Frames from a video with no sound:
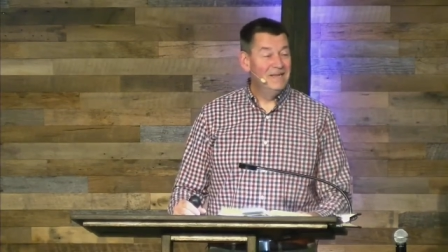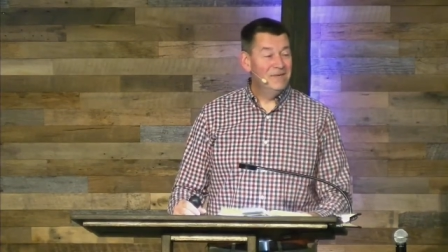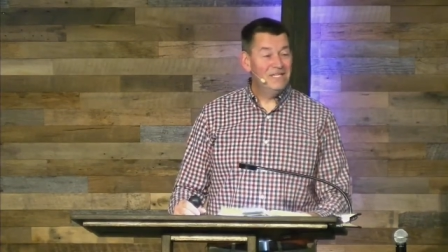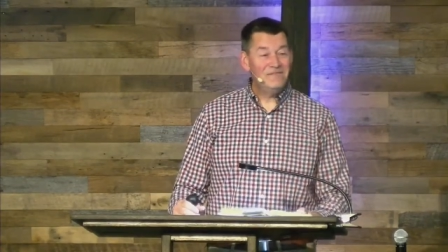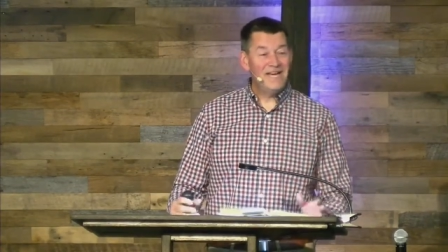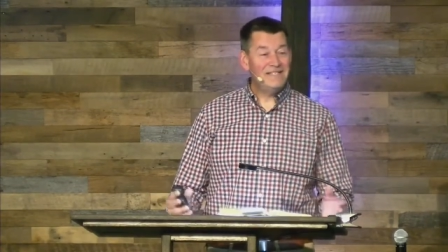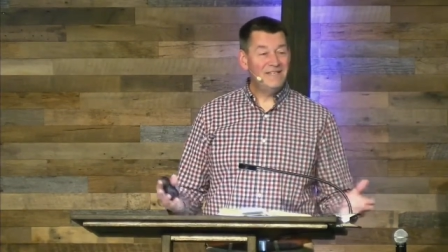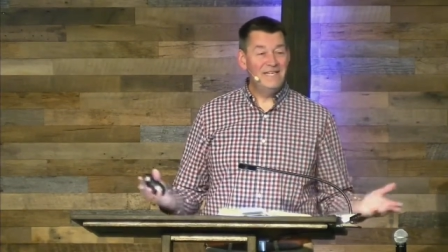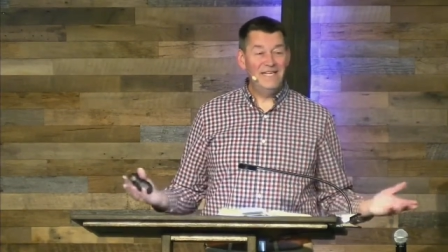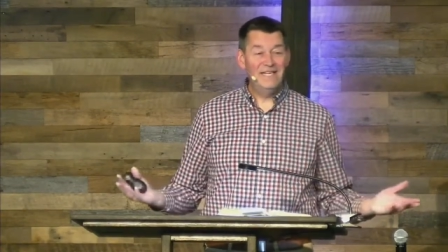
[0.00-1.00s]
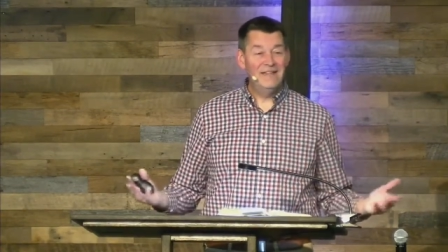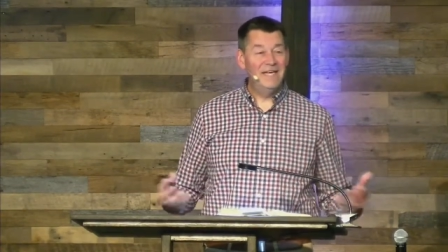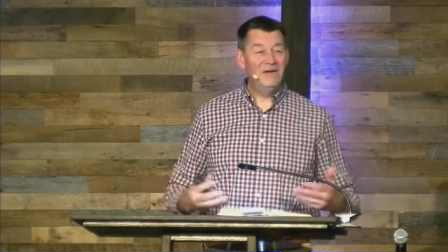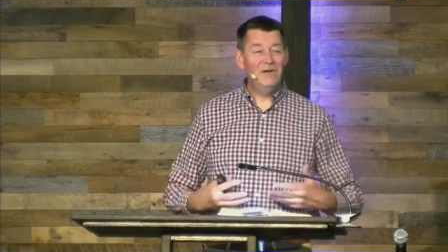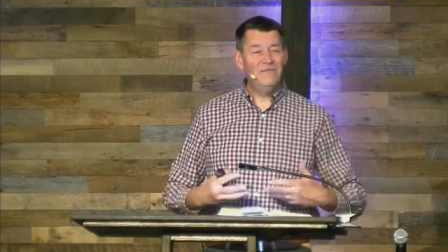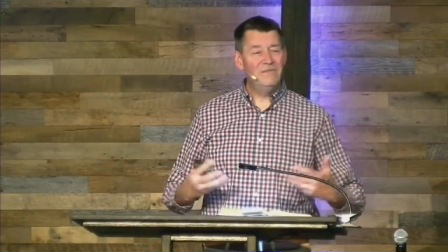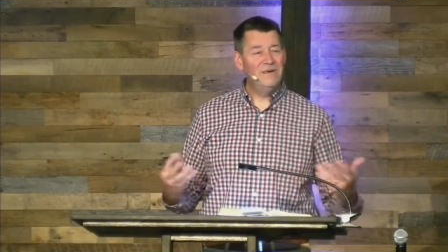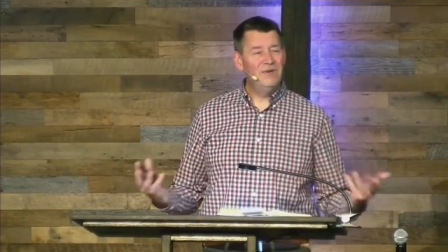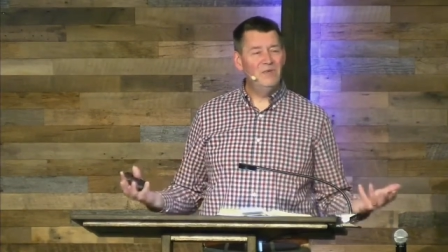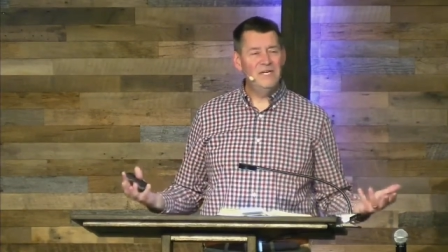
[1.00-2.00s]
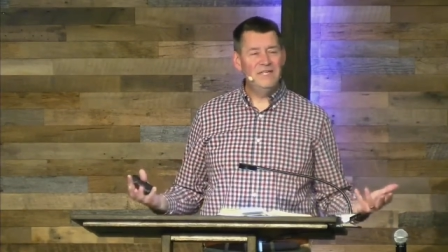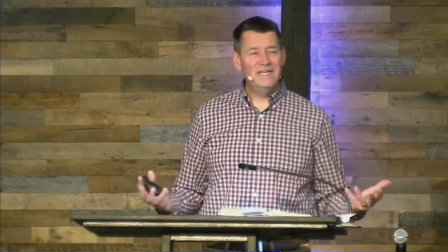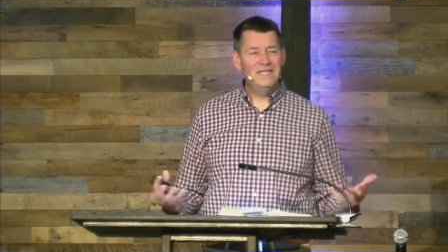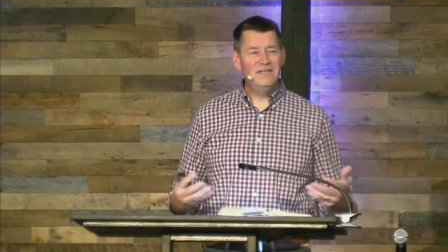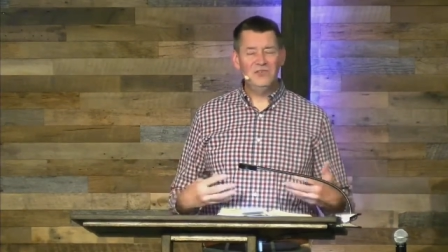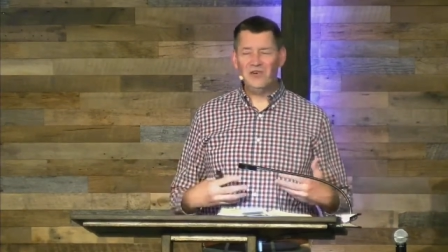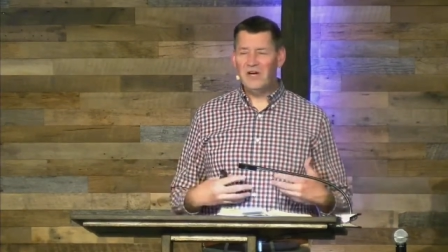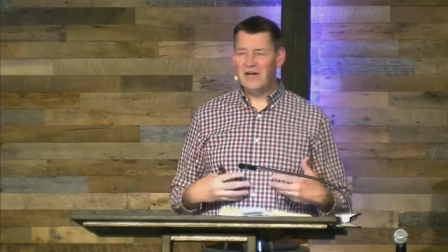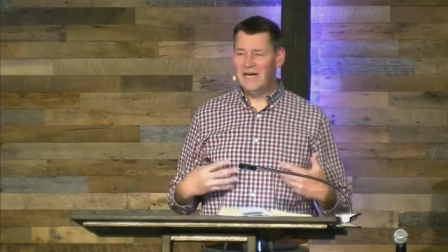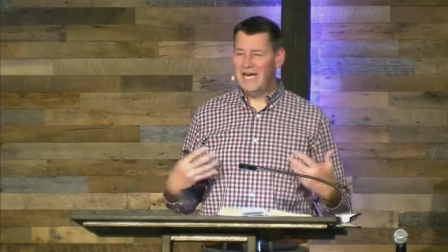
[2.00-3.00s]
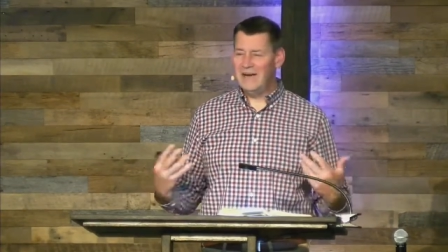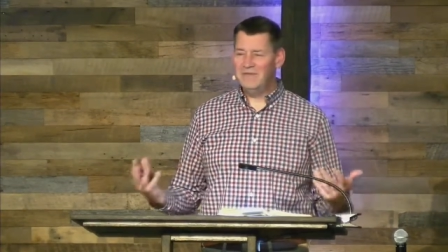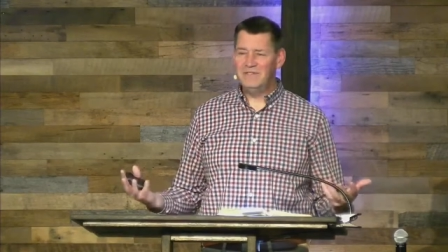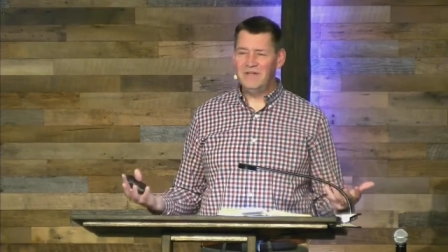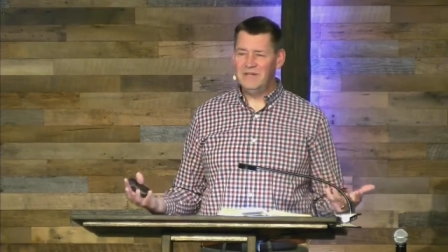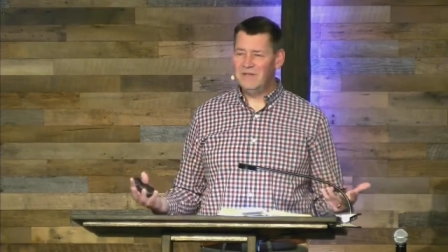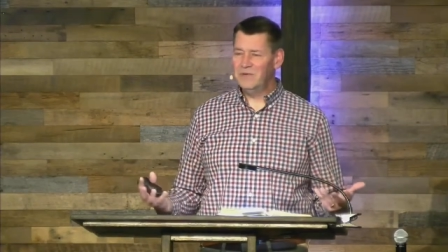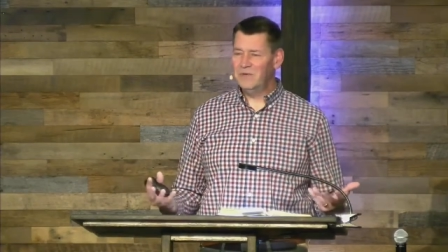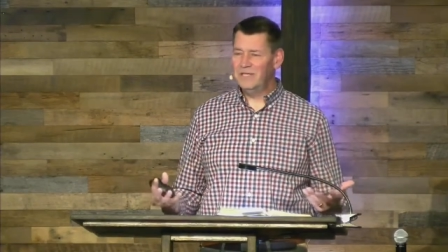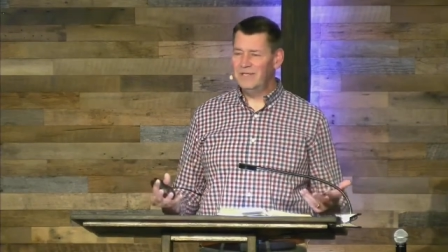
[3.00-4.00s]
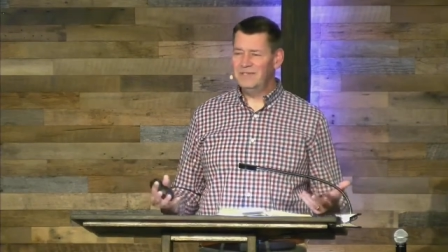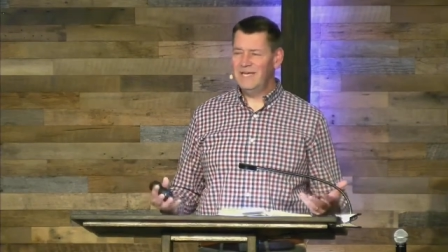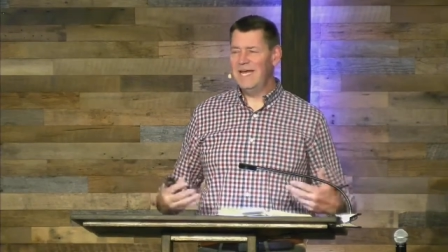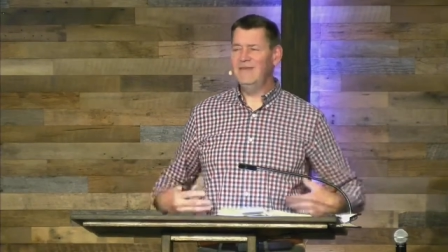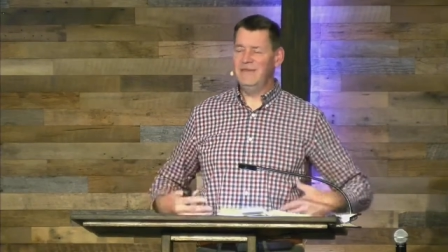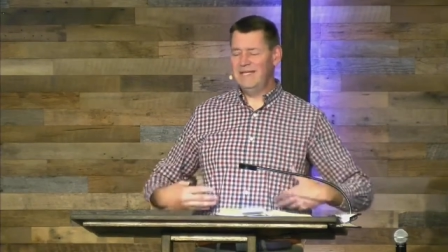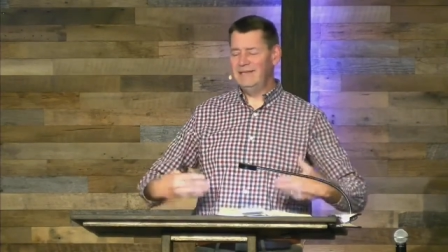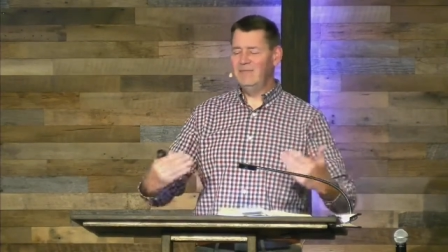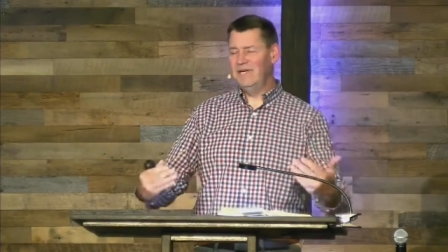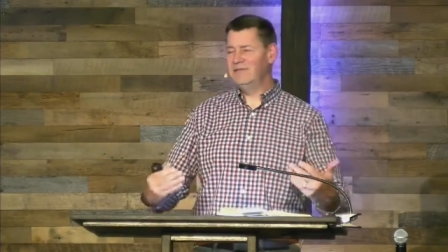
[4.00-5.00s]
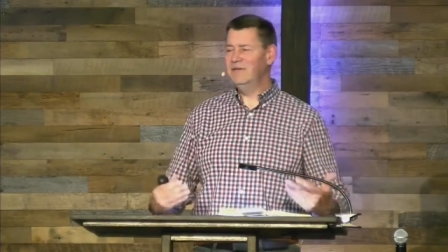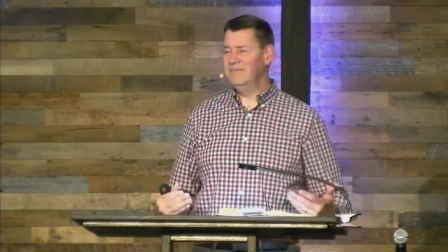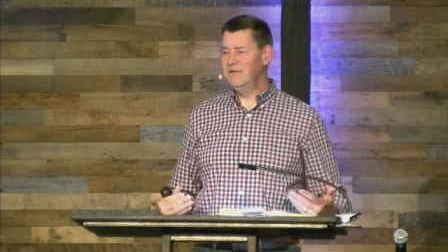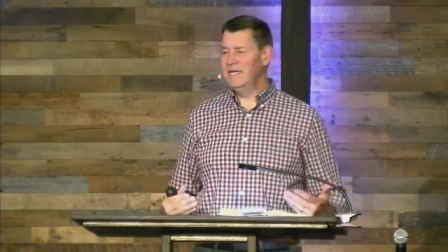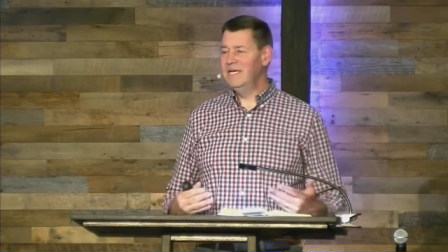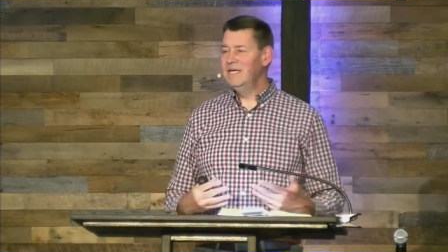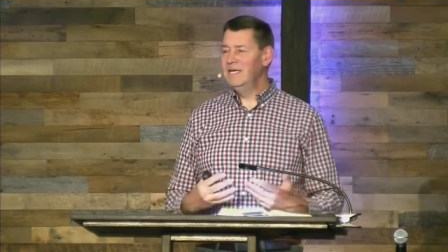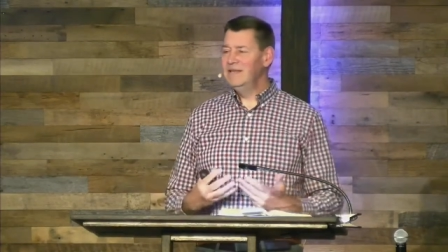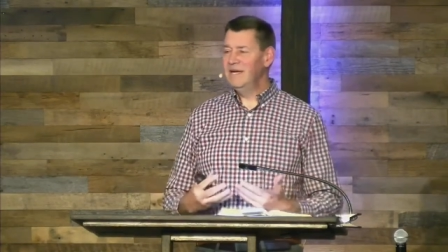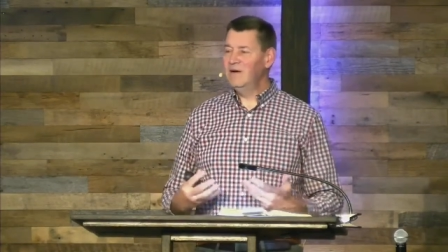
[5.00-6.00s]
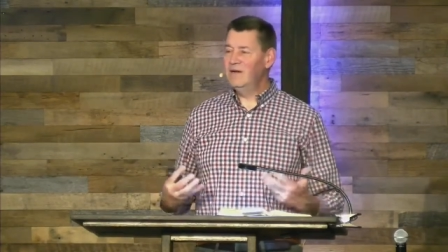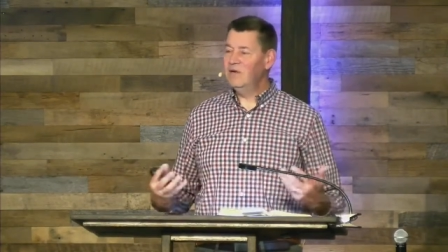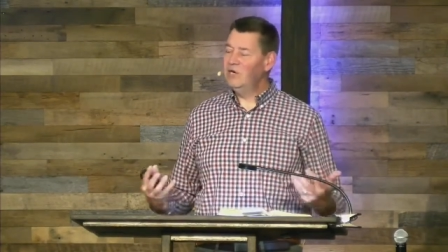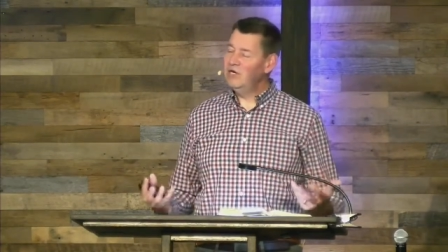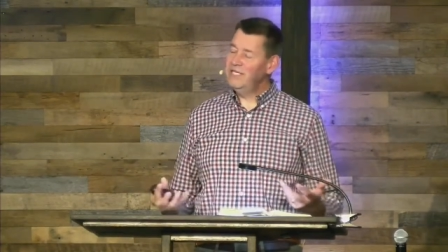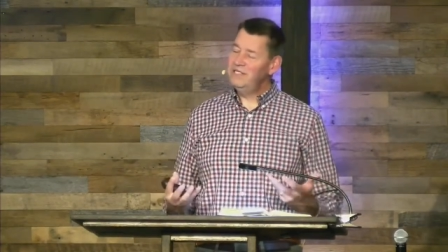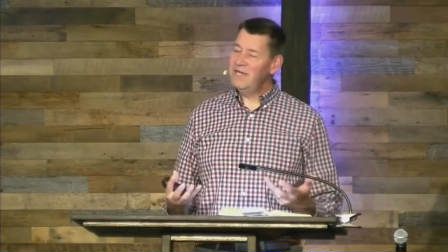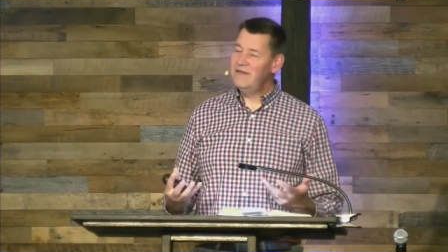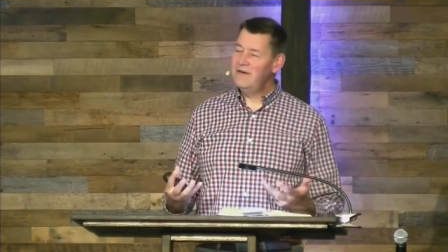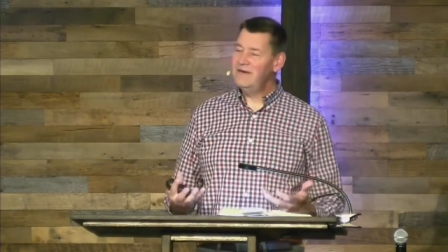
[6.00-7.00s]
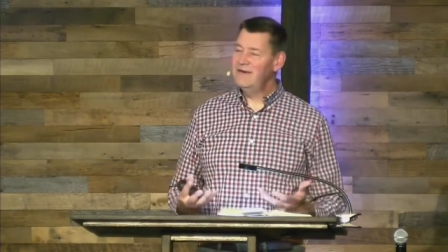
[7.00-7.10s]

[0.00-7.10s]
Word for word: But it's fascinating. They heard from everyone. They didn't draw on apostolic authority to say, yeah, that's the way it's going to be. They all heard each other.